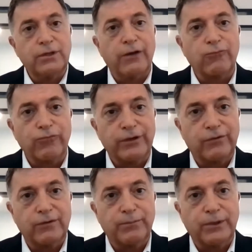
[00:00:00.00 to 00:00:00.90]
and
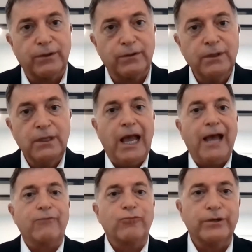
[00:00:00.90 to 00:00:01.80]
reasonable
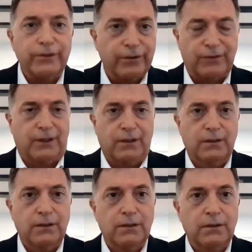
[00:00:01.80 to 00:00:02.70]
and realistic.
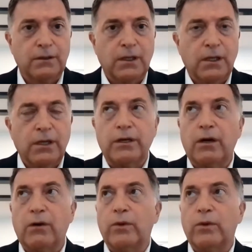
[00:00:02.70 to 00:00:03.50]
You know,